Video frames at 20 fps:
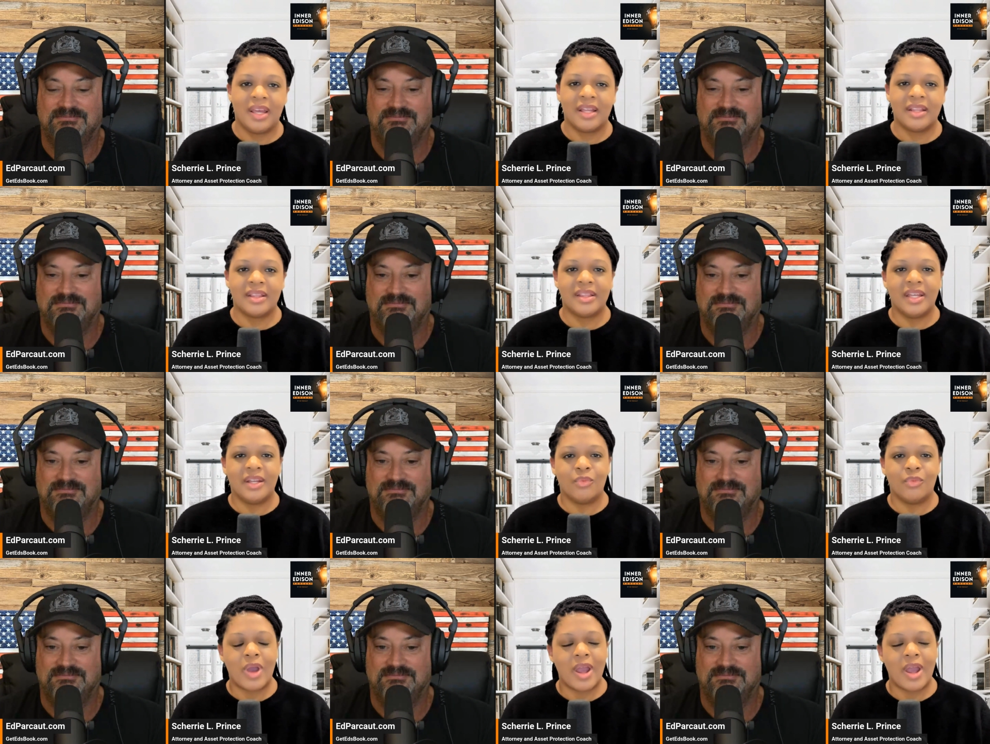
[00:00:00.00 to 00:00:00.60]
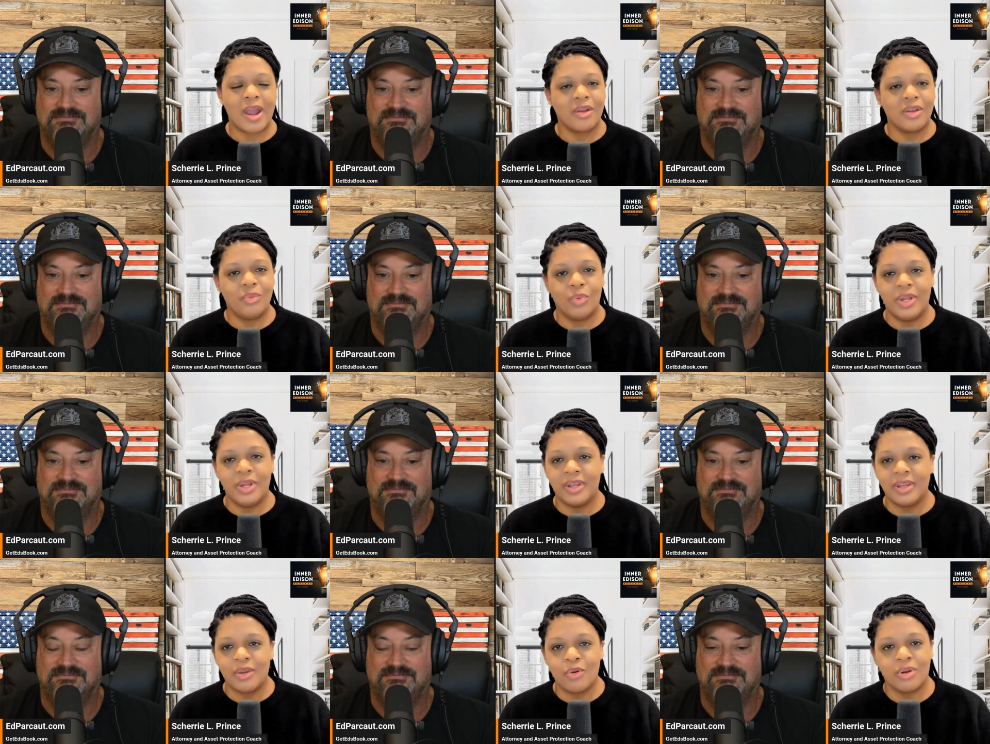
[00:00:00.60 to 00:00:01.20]
Speaker 1: then why are
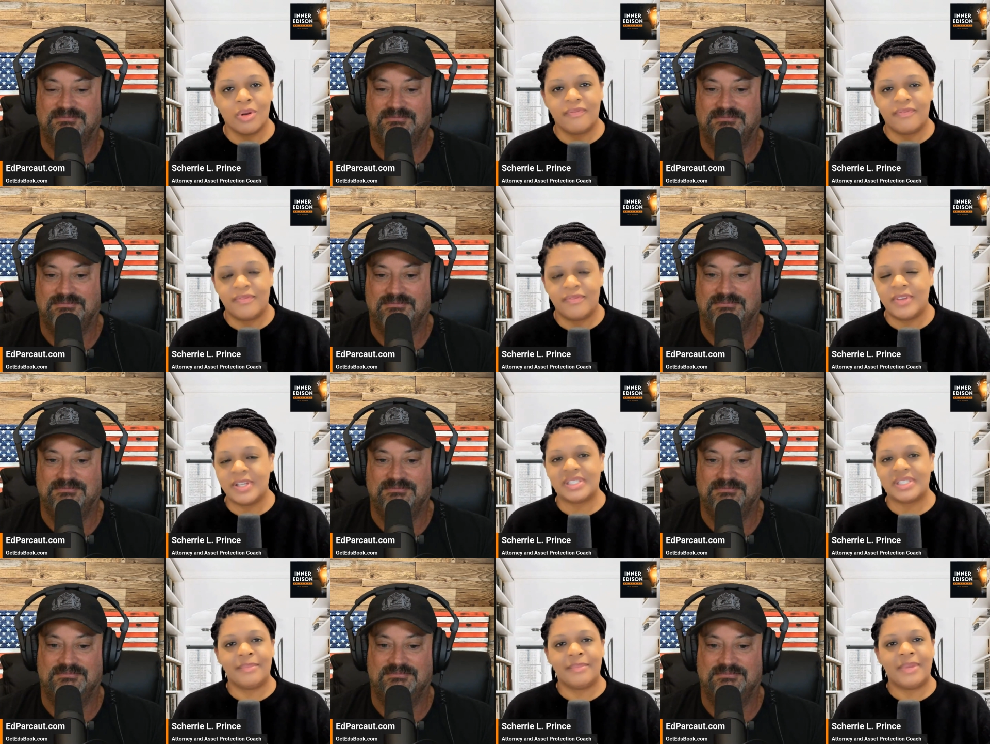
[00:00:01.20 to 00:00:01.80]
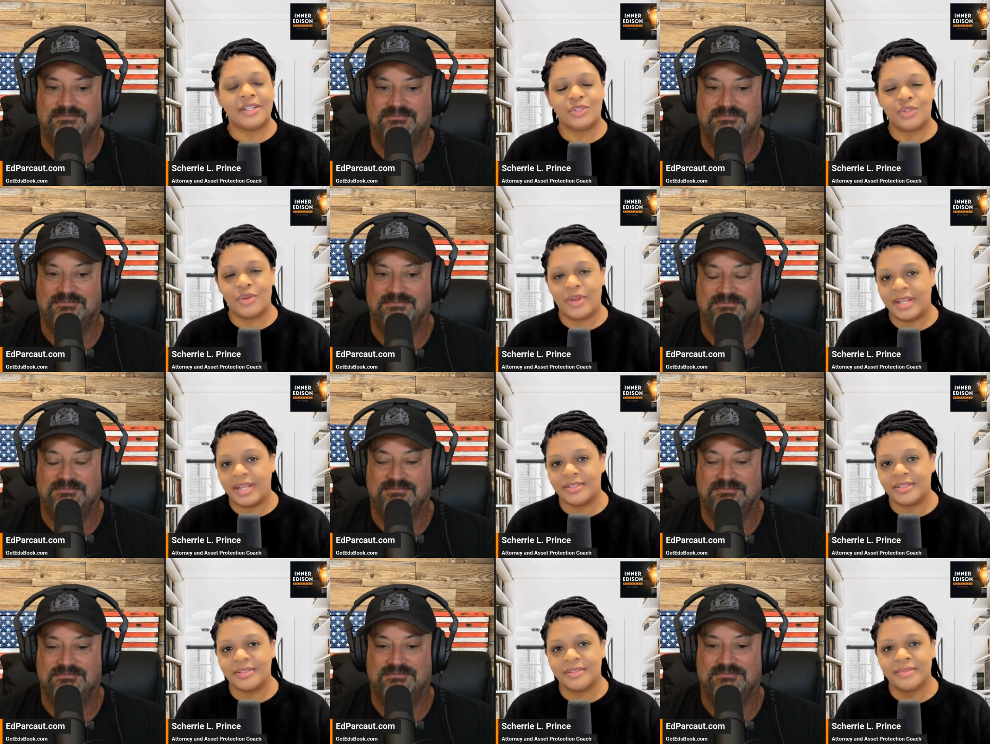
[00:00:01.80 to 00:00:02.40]
we in court fussing about the
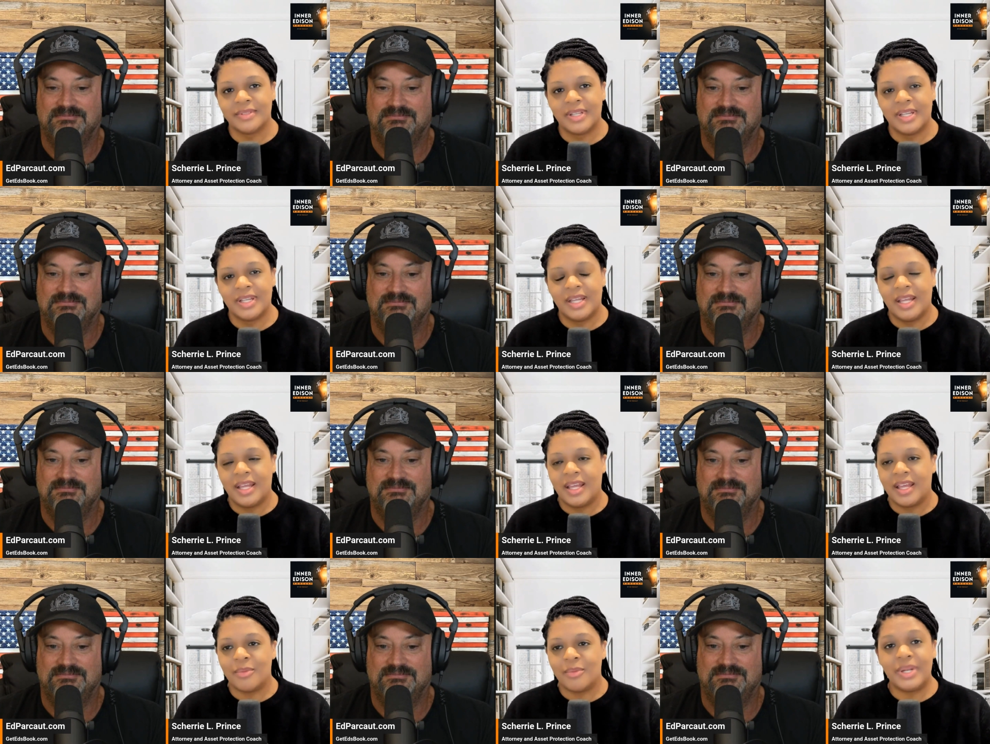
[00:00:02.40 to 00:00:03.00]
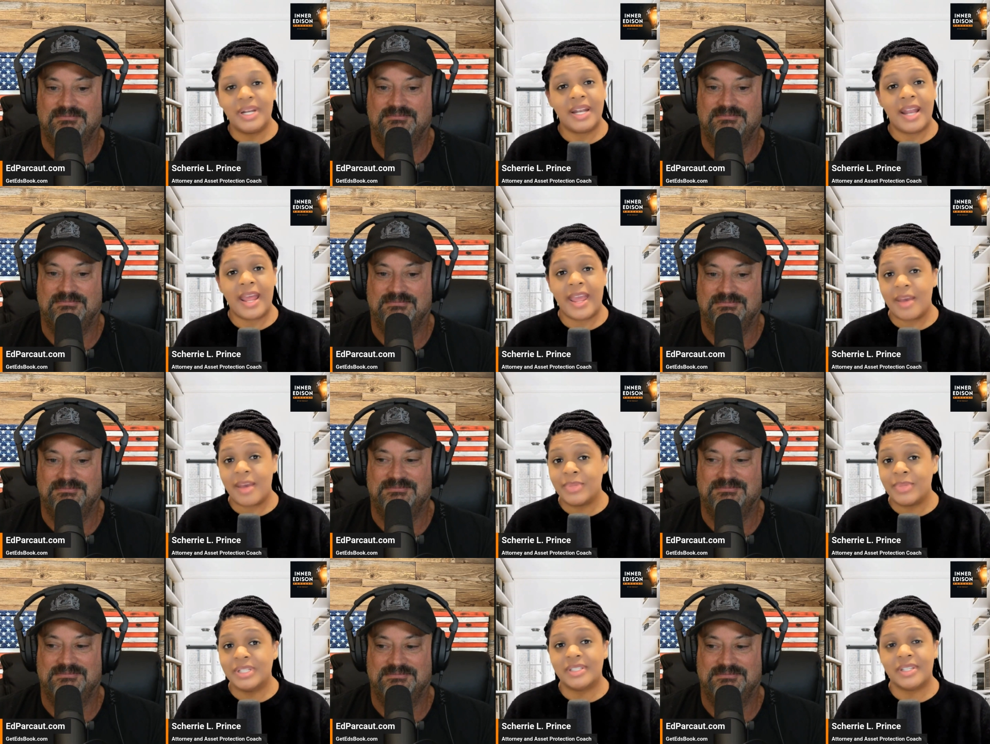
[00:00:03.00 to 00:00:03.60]
tractor? But it
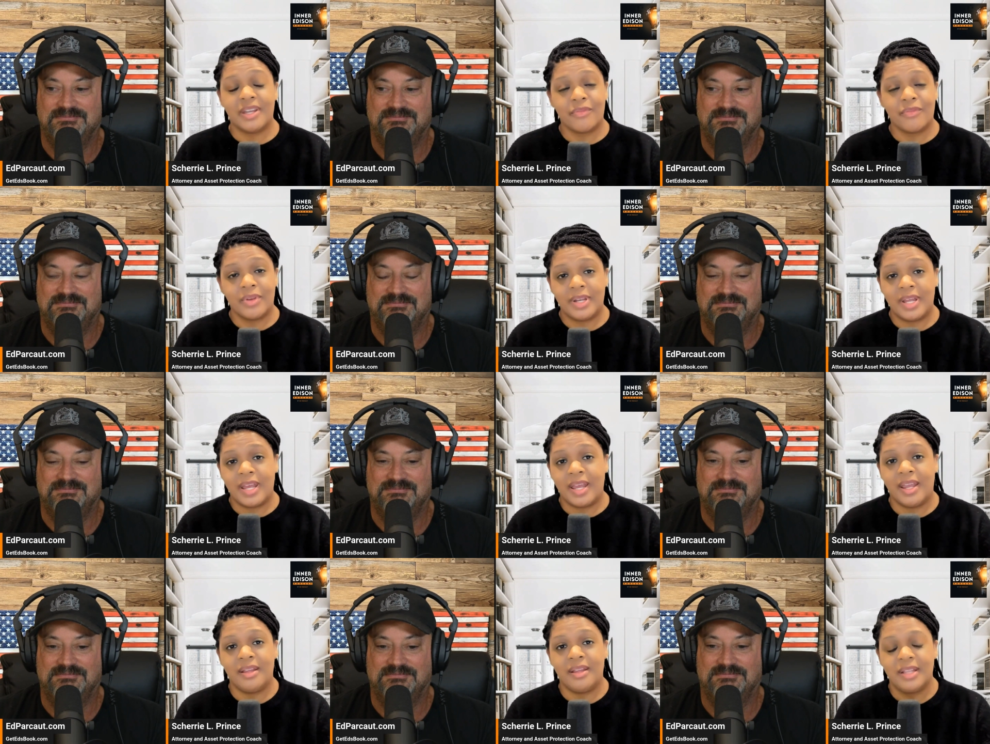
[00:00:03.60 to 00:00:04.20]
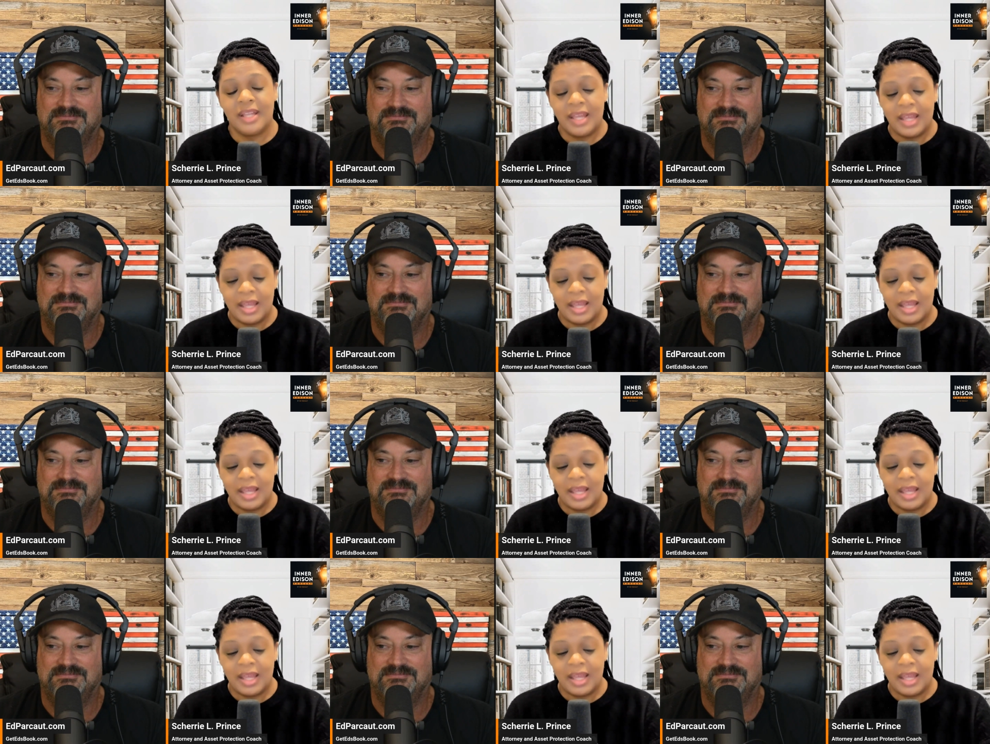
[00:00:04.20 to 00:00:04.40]
happens every day.